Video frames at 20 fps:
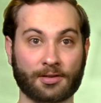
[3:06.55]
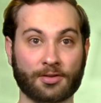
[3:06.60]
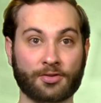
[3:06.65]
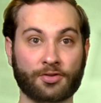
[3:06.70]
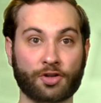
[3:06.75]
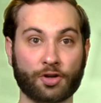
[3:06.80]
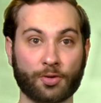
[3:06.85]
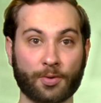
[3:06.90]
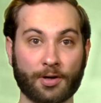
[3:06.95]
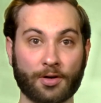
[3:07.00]
the
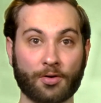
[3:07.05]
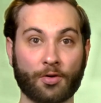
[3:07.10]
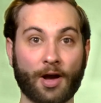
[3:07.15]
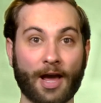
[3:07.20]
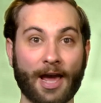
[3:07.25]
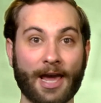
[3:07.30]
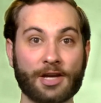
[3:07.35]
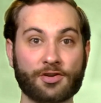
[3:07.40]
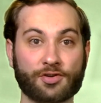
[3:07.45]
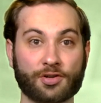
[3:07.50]
doer or
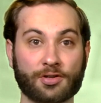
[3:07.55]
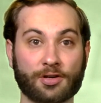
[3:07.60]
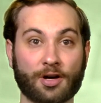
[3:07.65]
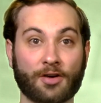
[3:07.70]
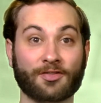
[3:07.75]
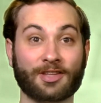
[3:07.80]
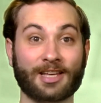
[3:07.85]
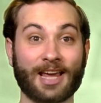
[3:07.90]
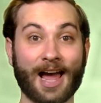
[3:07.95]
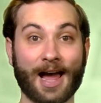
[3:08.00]
agent
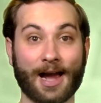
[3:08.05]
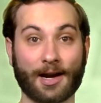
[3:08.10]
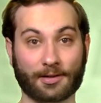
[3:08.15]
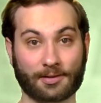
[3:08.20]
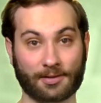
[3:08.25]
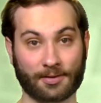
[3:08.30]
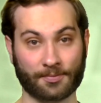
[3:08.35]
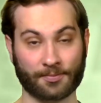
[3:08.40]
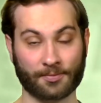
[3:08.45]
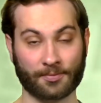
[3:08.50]
of the
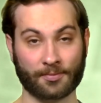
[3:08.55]
act.